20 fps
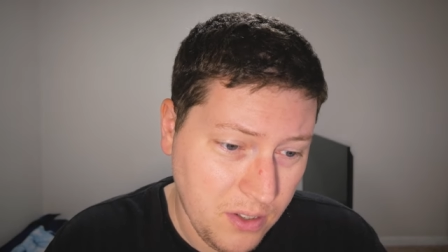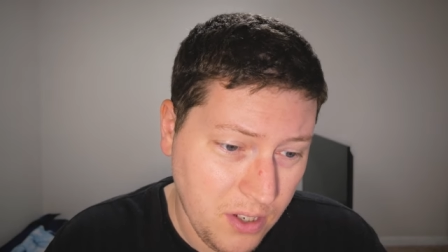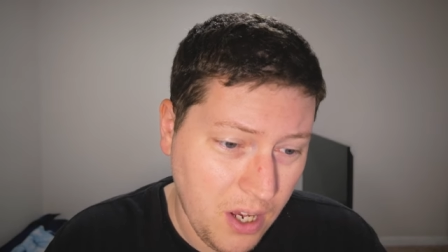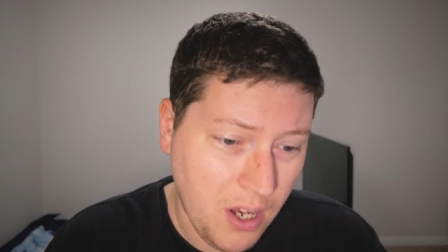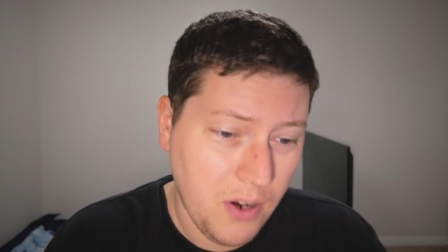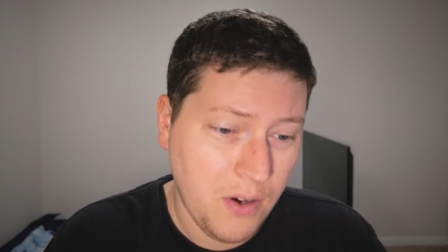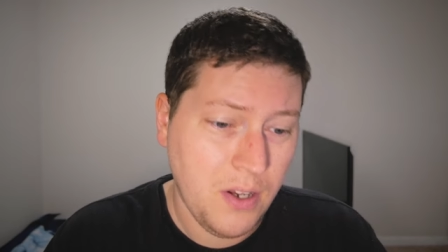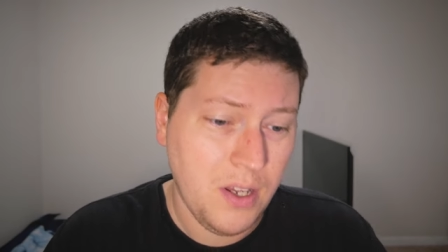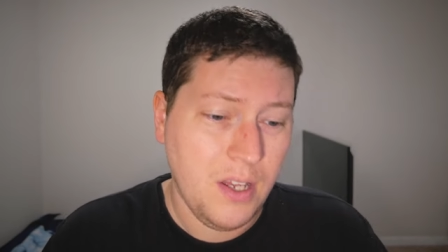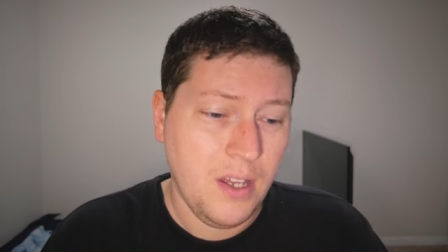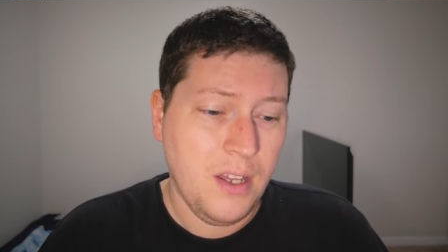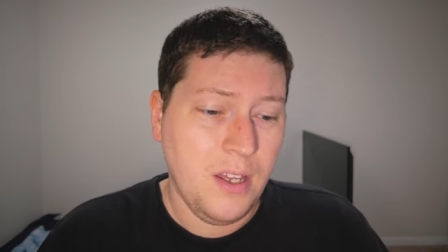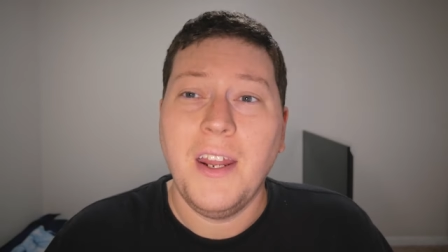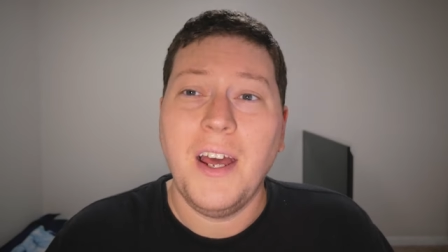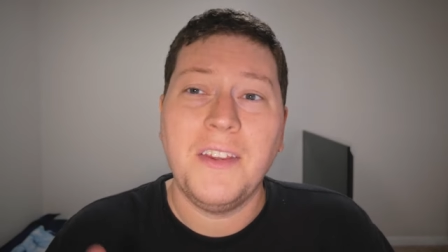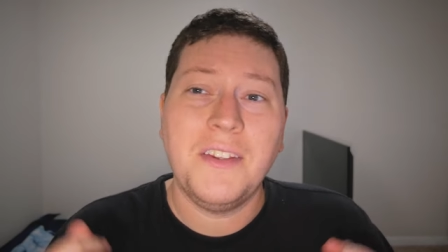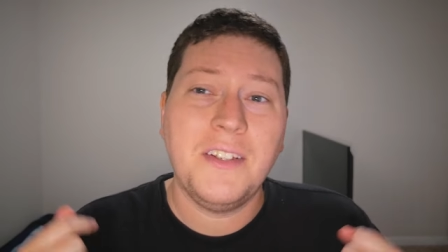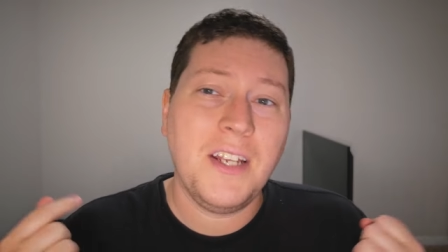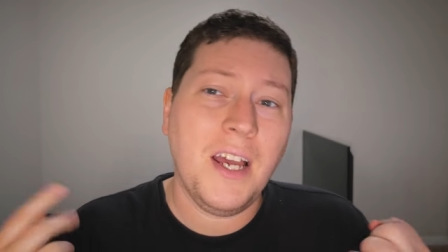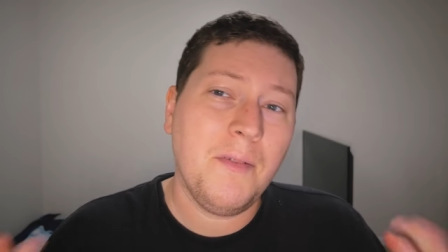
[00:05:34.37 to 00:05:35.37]
So
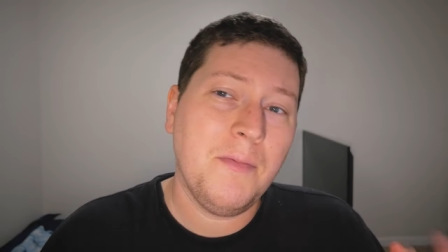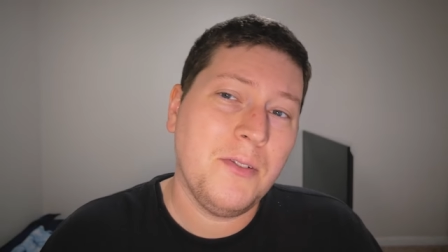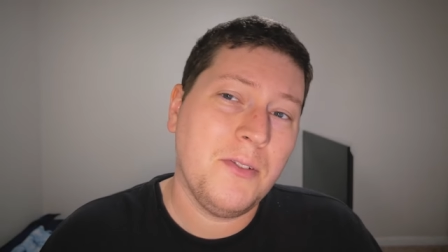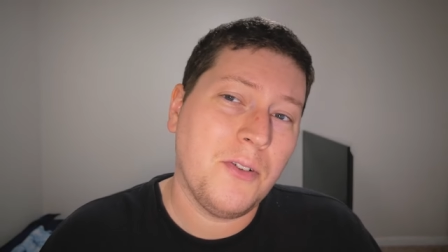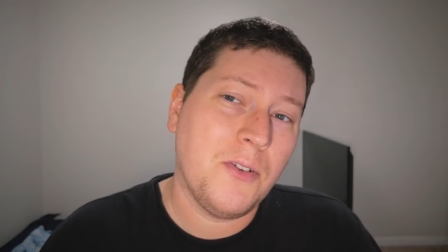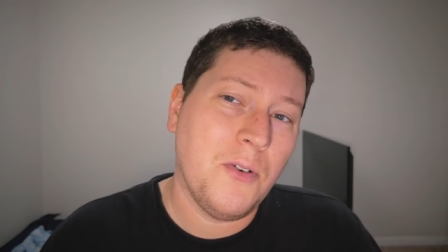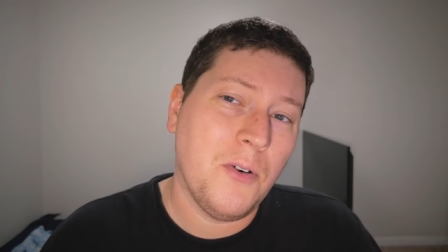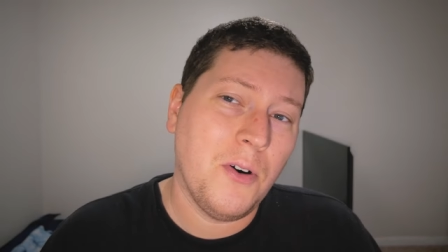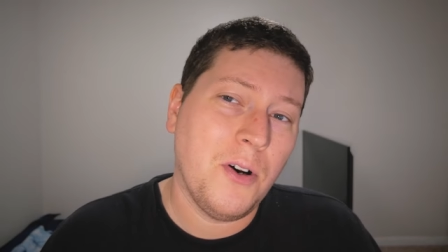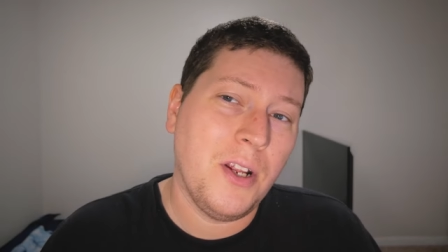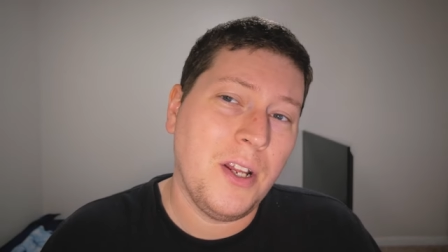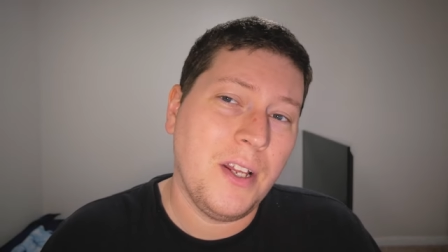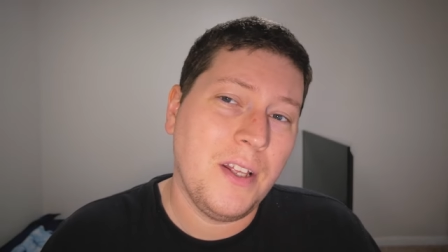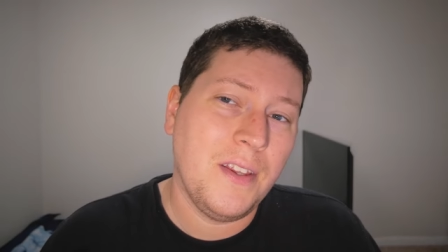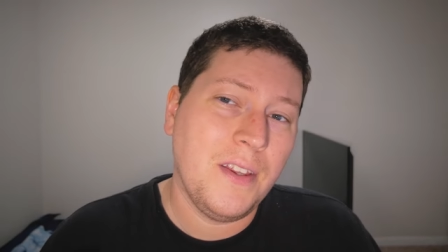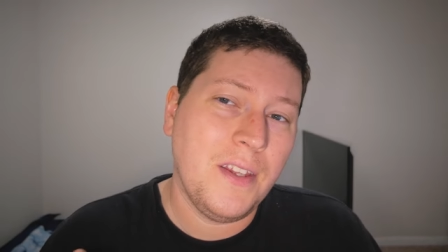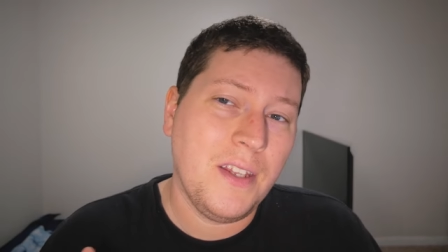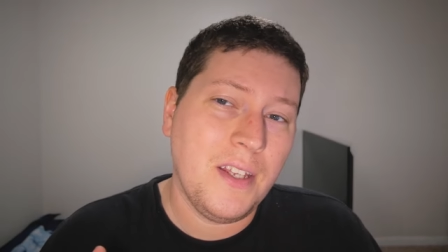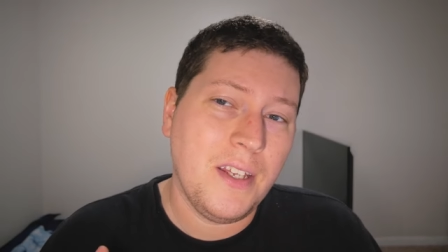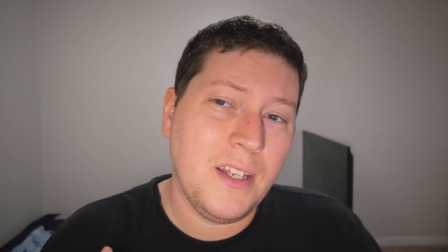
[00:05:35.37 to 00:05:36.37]
at the time of this
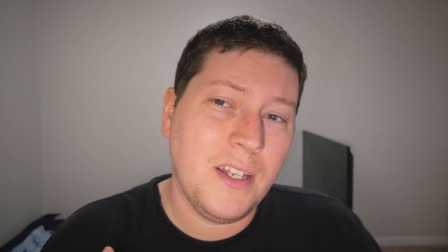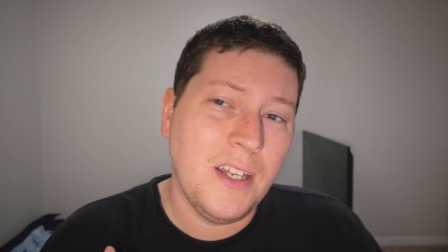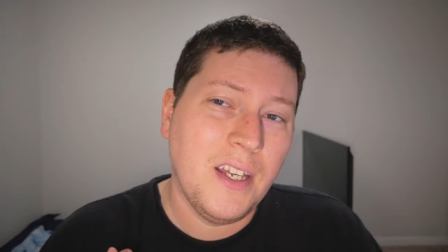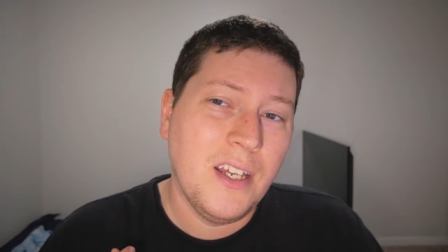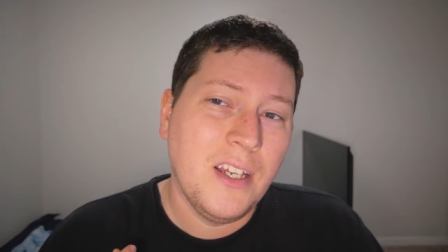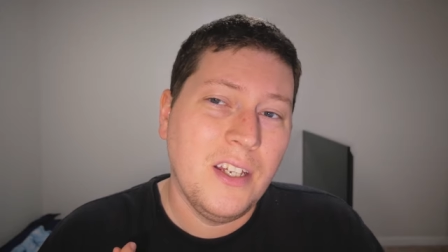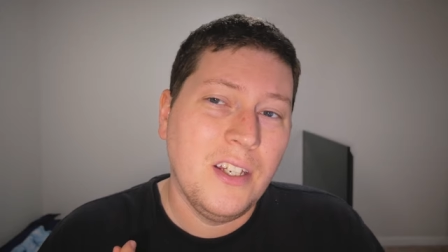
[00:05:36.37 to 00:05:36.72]
recording, the